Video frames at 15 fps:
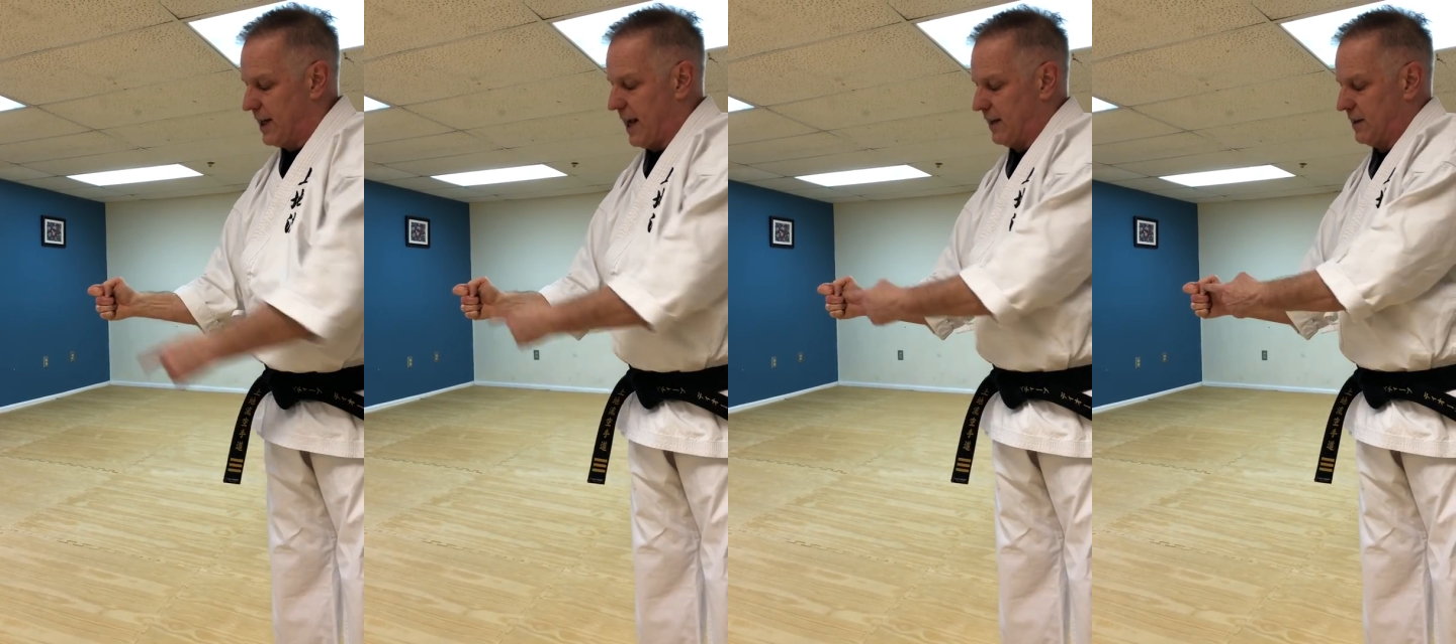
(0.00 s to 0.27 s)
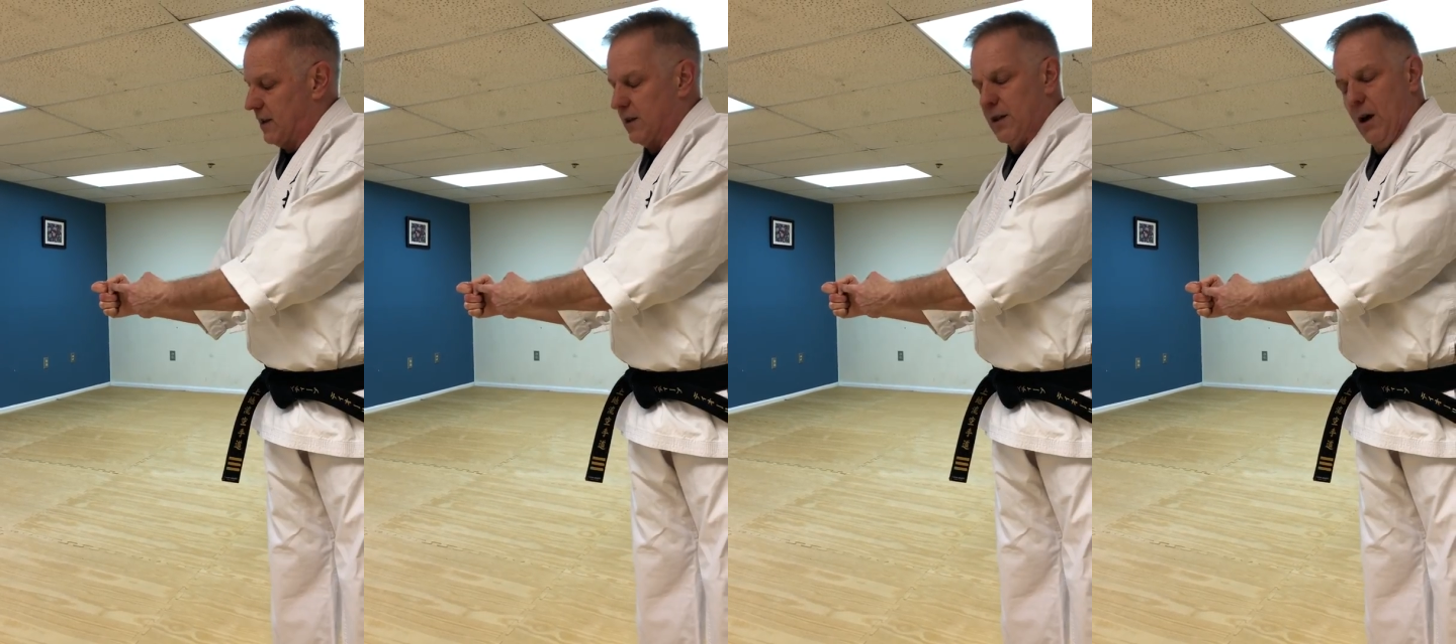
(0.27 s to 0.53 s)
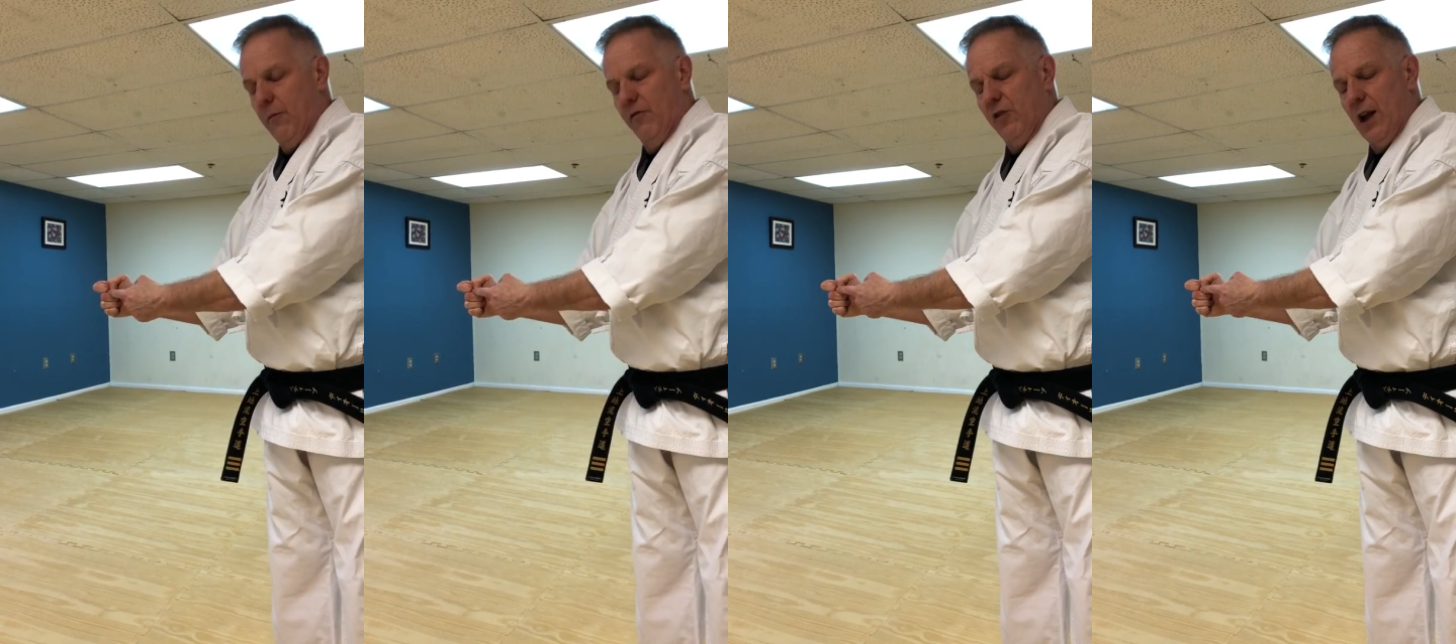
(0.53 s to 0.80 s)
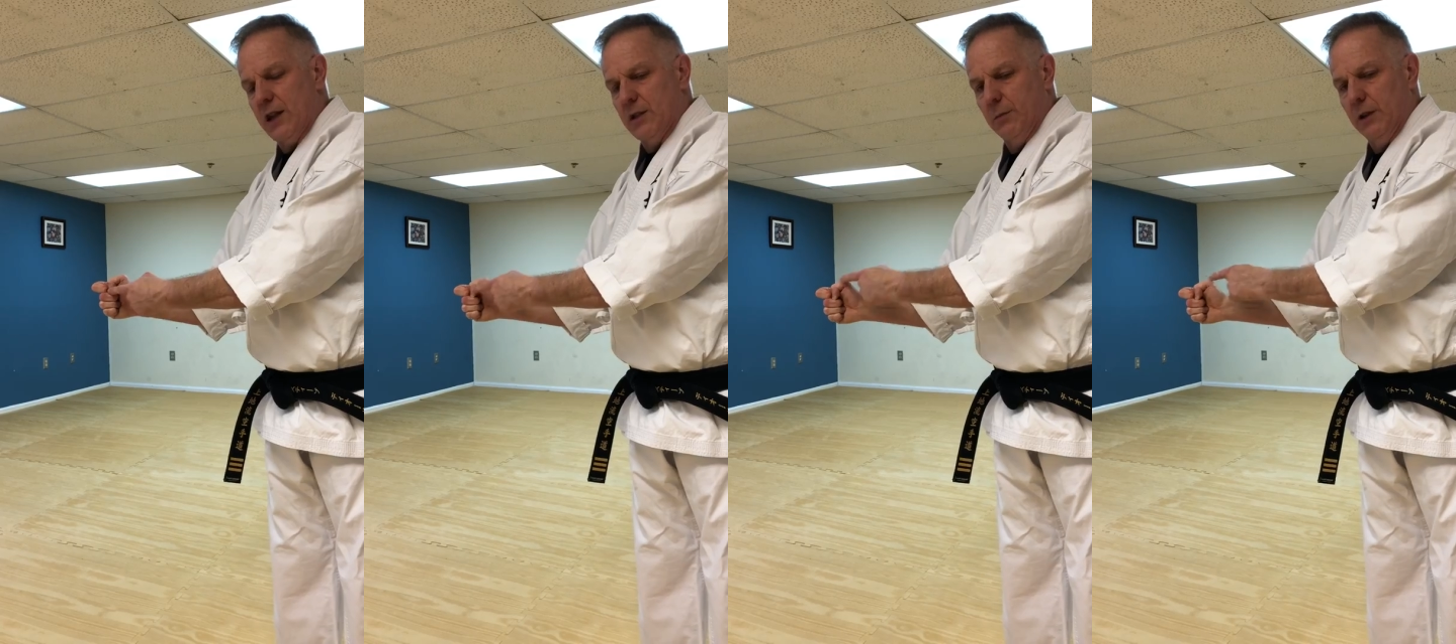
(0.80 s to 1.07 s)
get the thumb
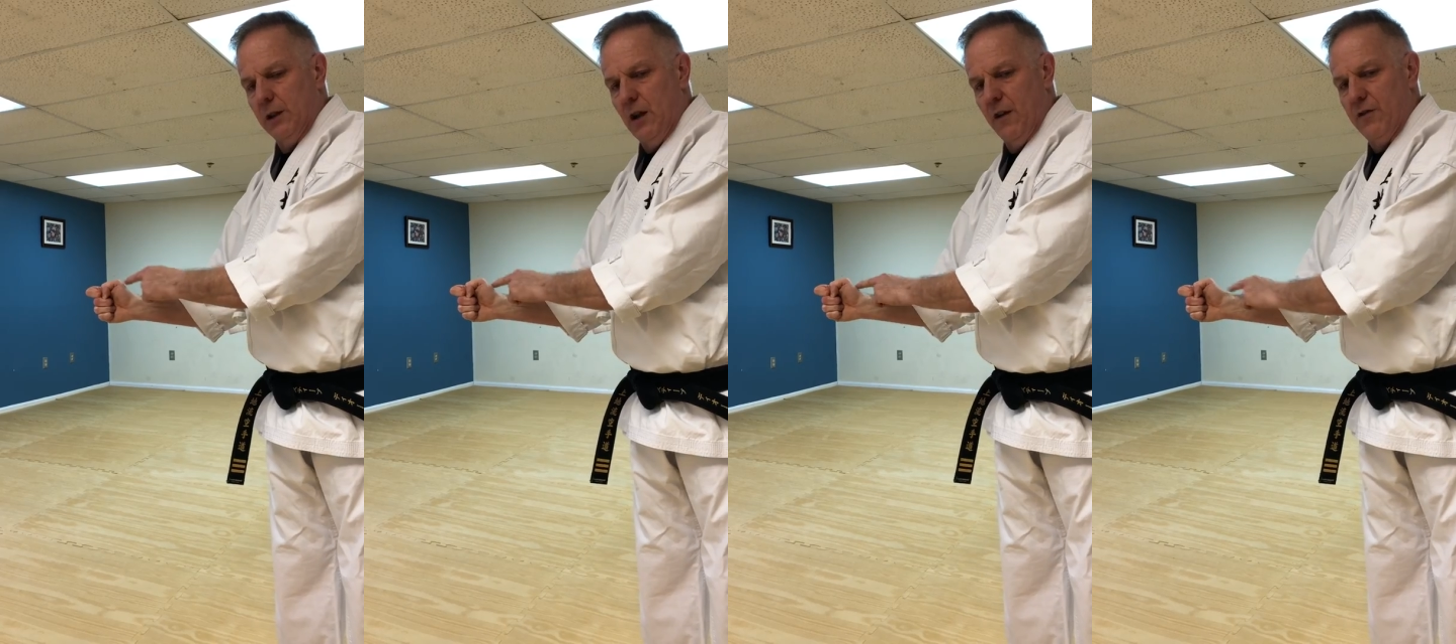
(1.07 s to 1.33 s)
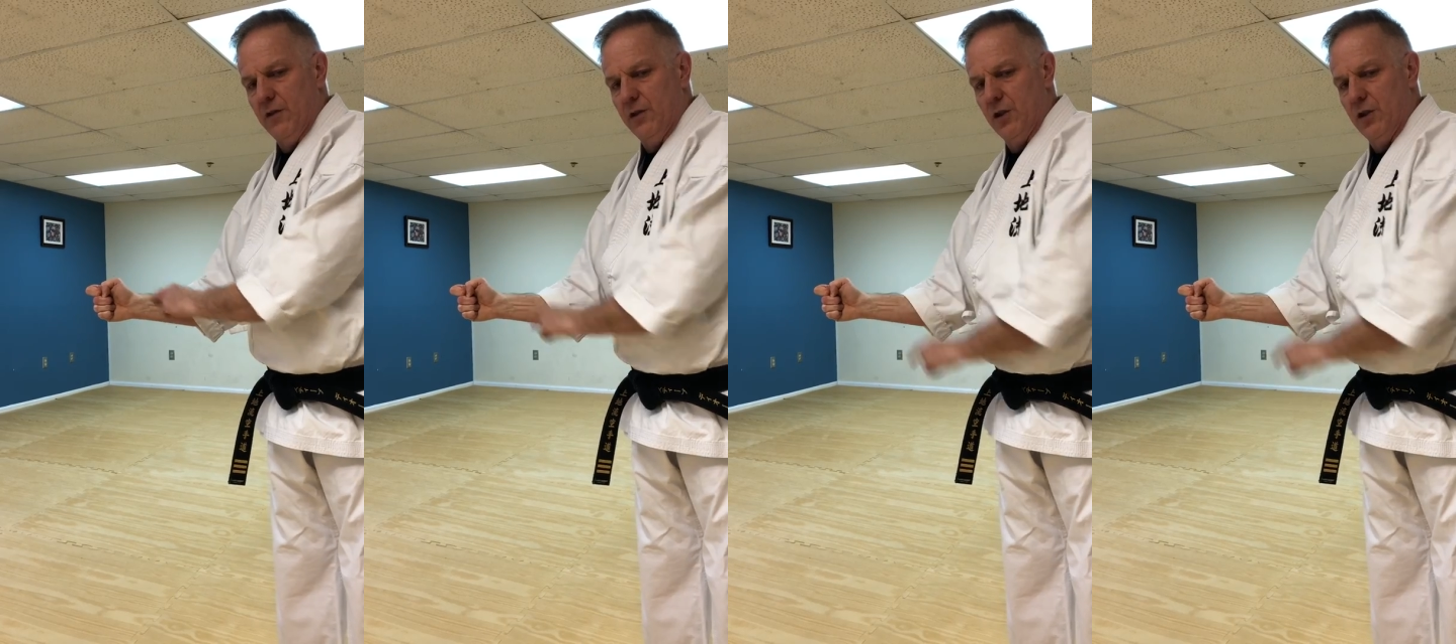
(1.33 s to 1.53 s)
flexible enough